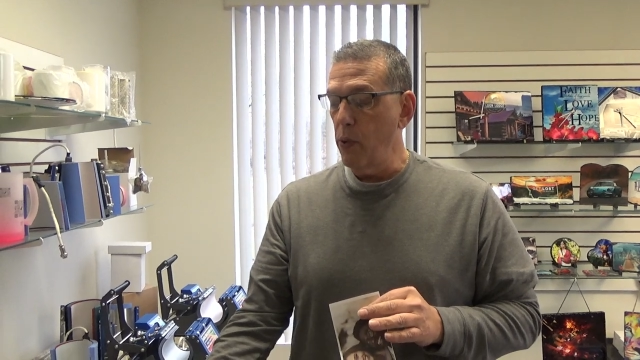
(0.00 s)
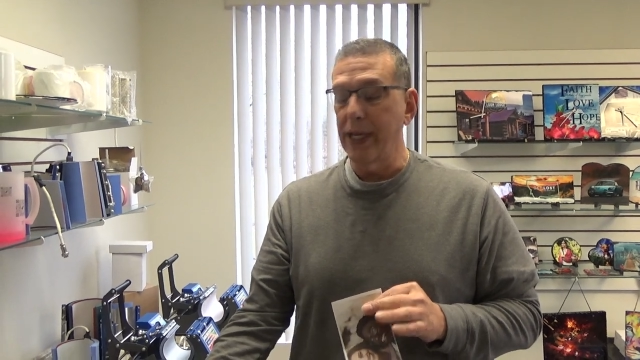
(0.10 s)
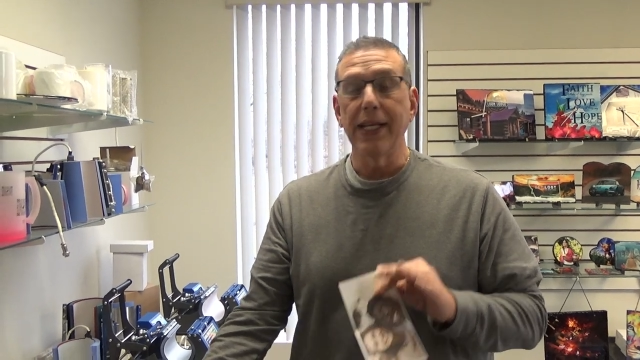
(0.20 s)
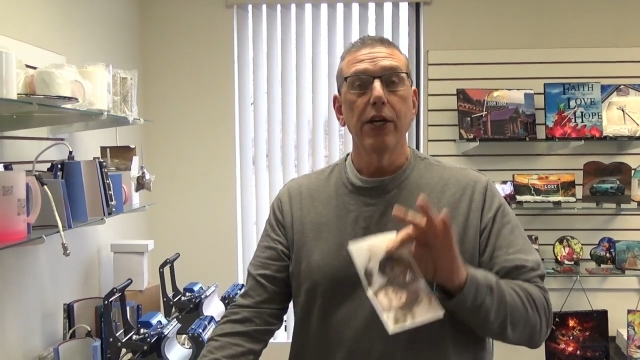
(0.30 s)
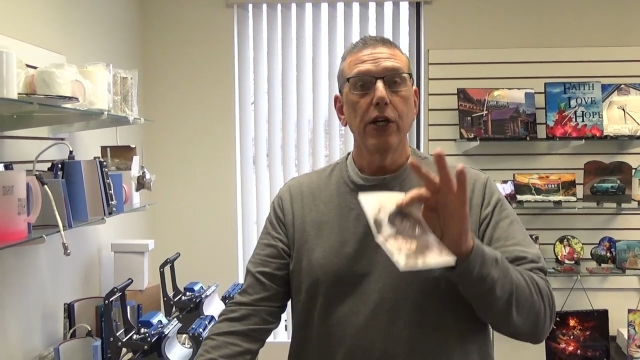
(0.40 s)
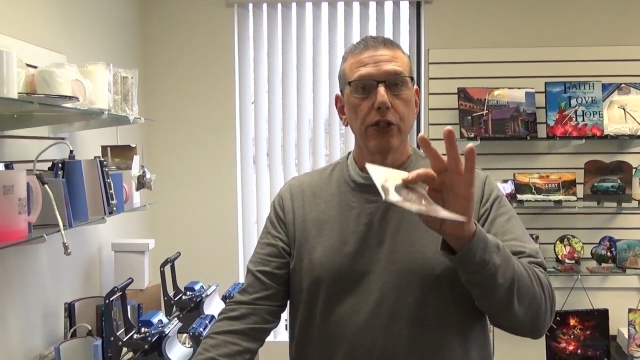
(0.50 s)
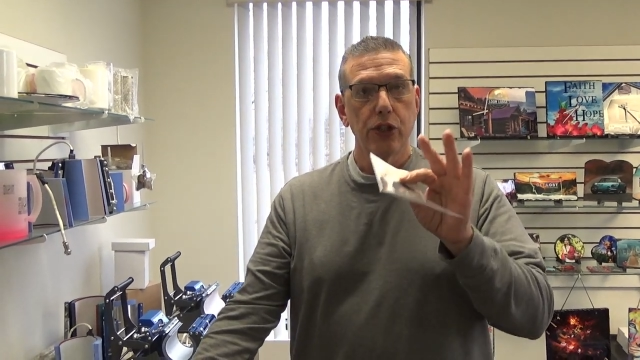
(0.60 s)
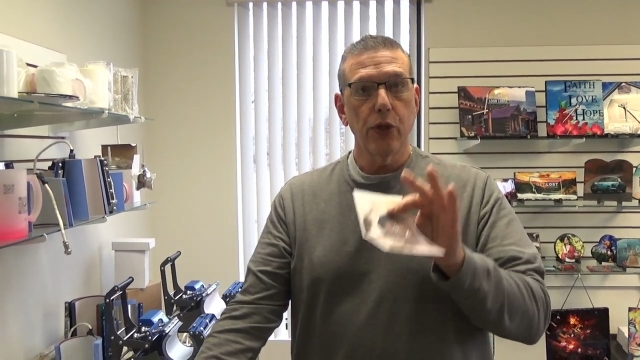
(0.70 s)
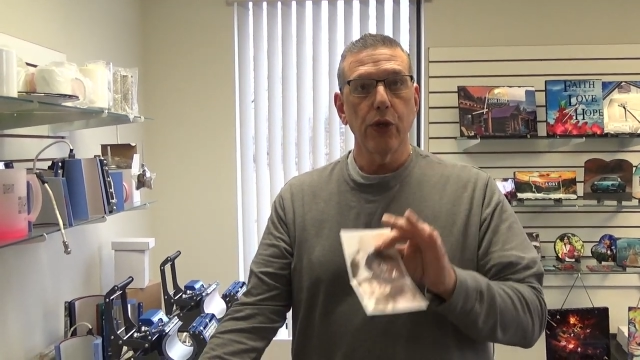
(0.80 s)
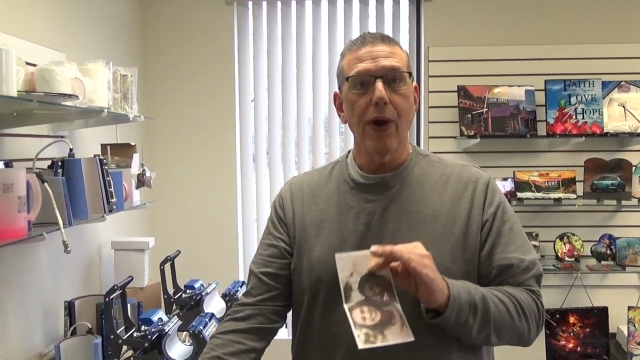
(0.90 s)
point
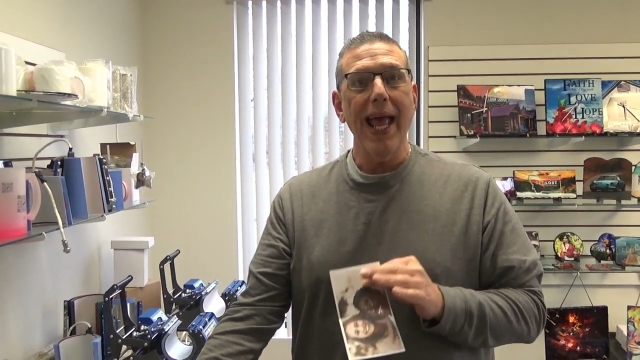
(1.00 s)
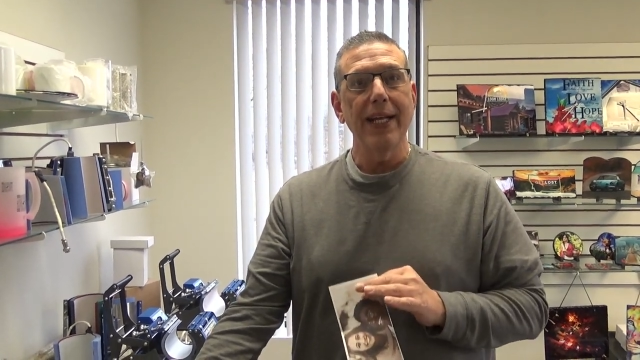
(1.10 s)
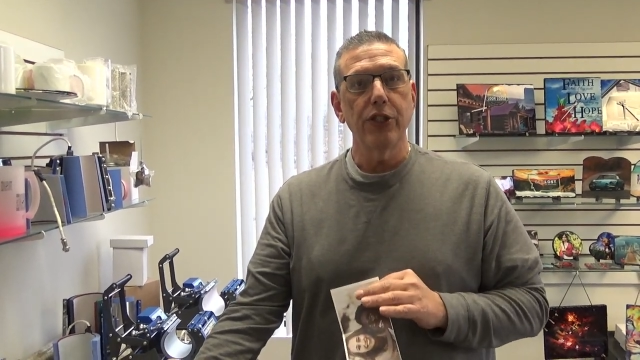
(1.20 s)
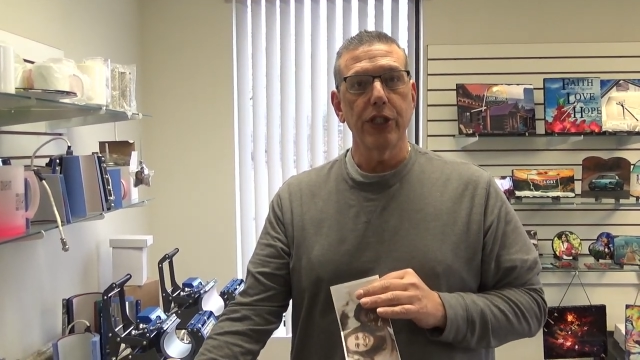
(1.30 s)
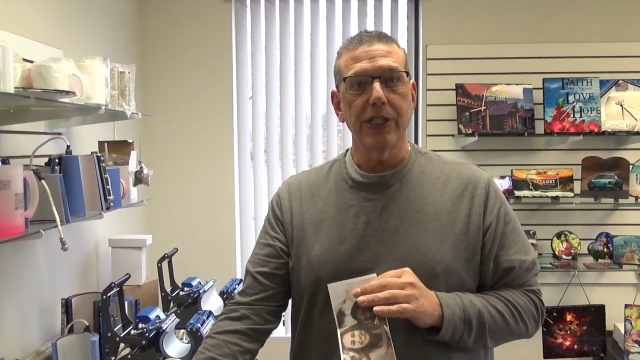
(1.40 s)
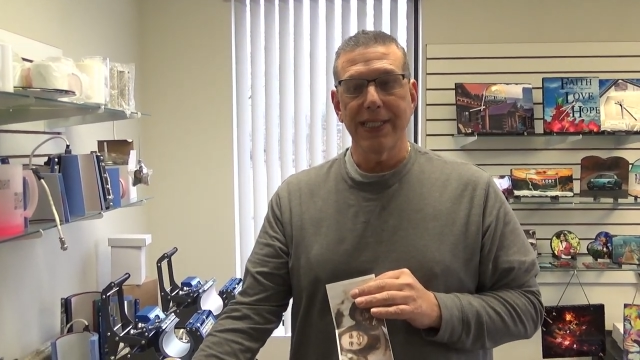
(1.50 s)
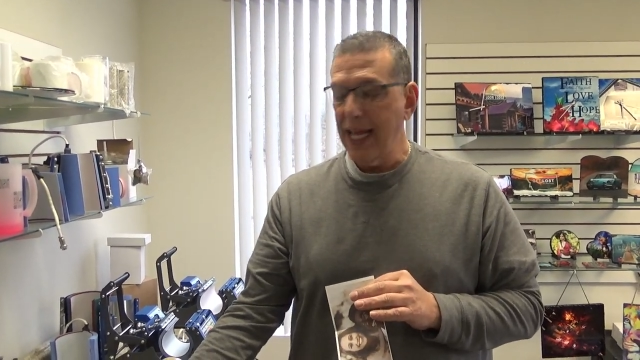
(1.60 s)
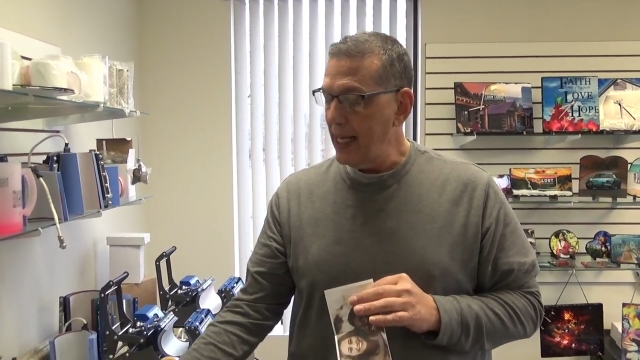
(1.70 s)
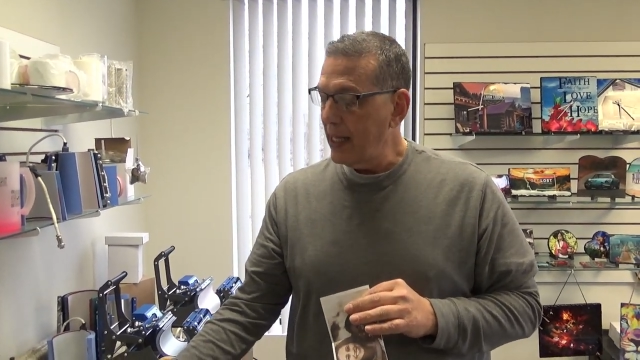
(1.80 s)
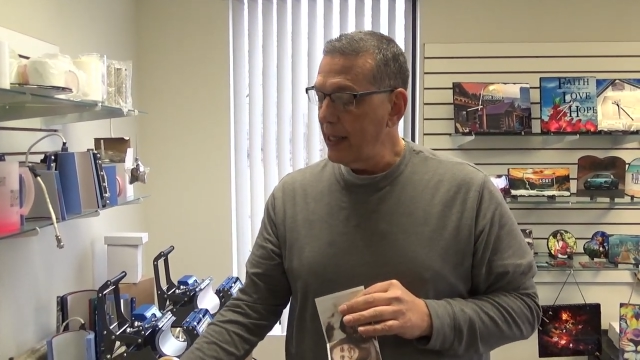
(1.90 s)
so your edges
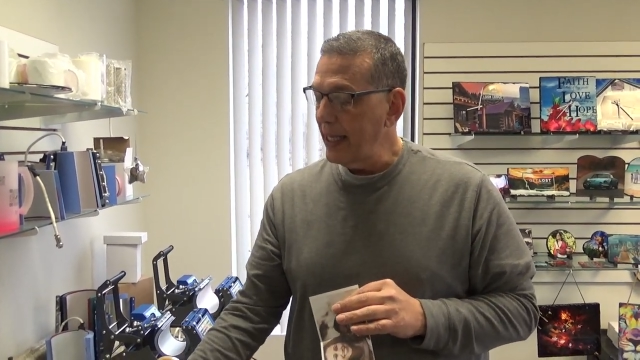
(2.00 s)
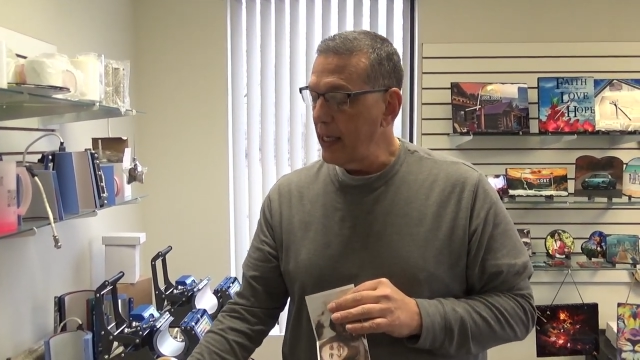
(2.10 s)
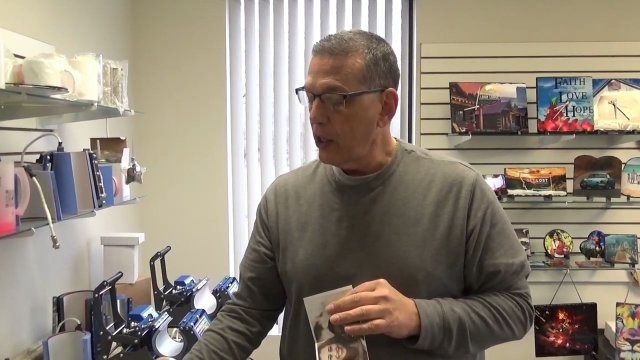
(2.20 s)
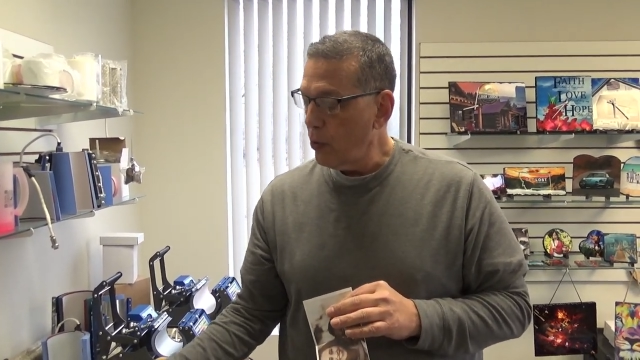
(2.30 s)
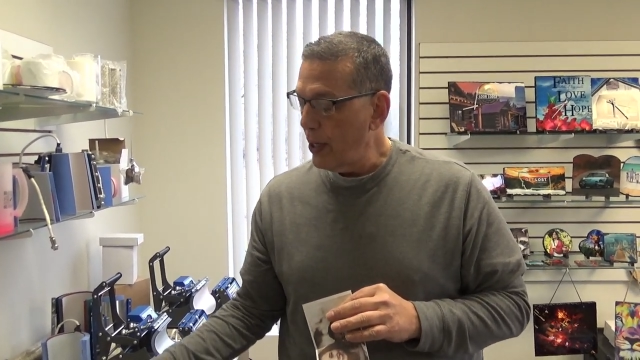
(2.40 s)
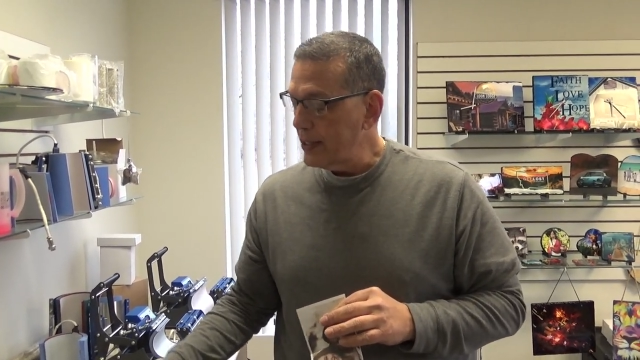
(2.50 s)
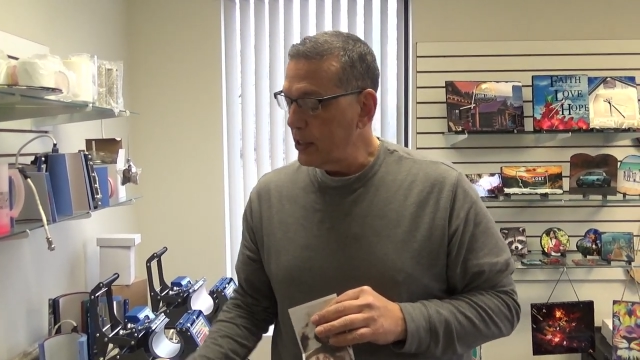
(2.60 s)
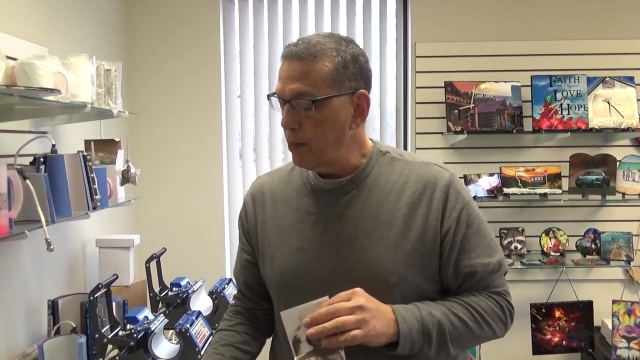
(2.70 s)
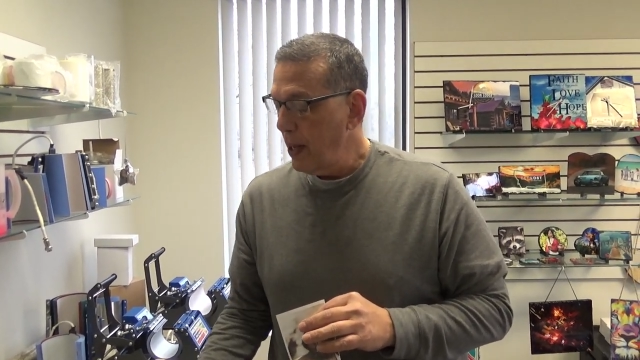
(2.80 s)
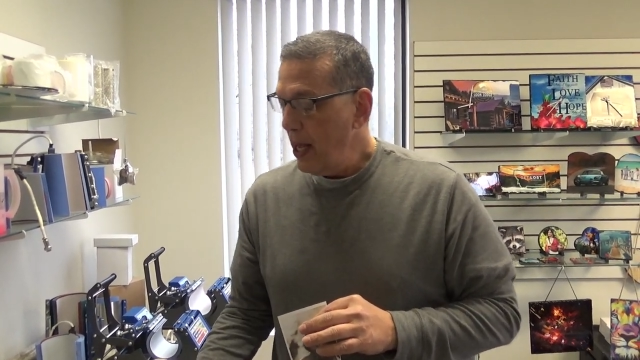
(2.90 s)
stay clean and
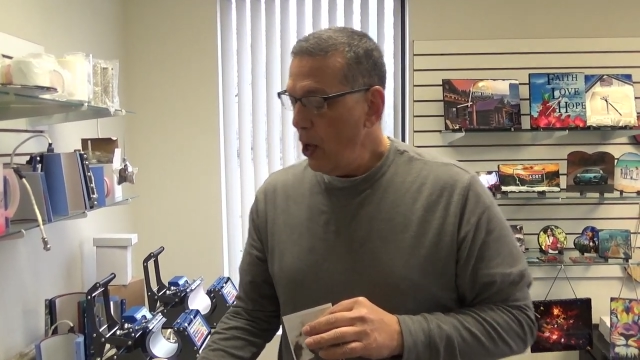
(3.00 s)
crisp.